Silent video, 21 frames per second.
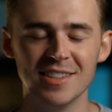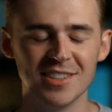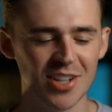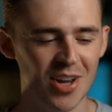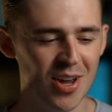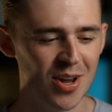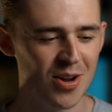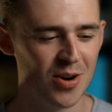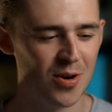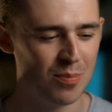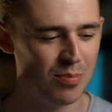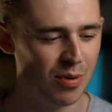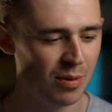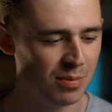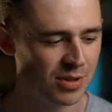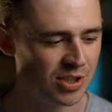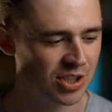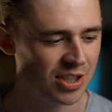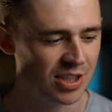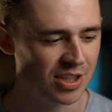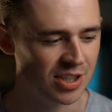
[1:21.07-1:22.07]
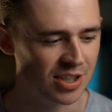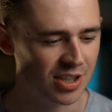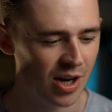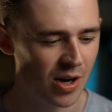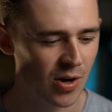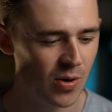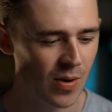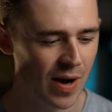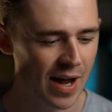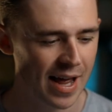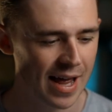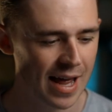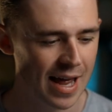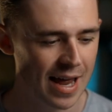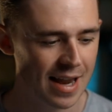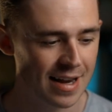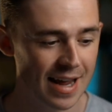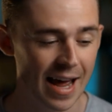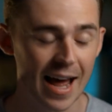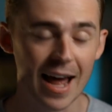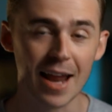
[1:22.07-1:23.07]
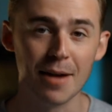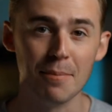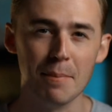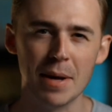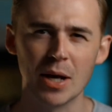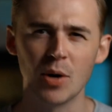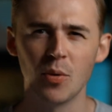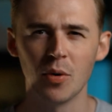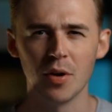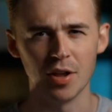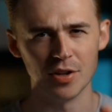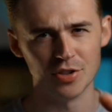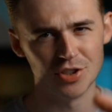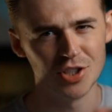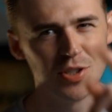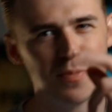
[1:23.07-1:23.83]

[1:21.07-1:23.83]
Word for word: so probably should go ahead and make one of those.